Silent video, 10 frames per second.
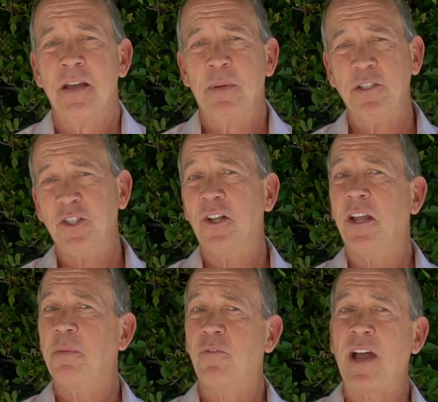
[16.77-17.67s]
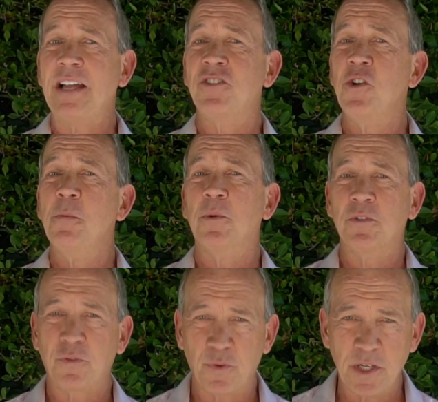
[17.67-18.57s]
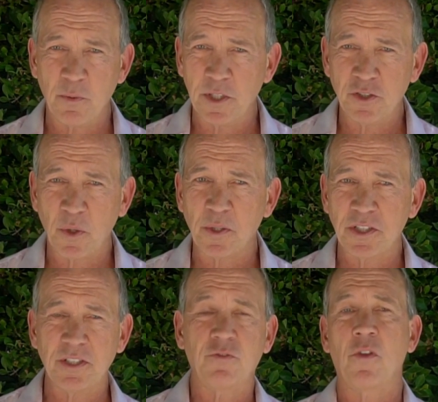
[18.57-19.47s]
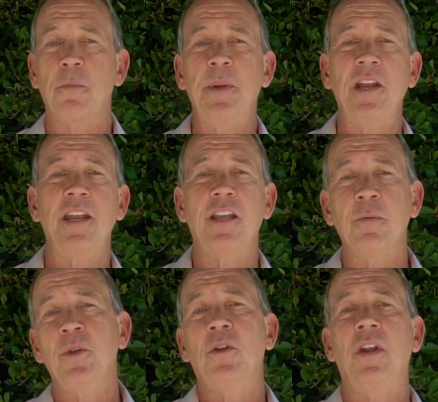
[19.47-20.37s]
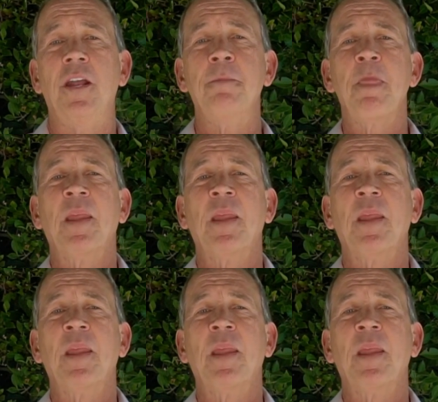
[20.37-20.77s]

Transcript: PCLA provides numerous free resources for the PD community,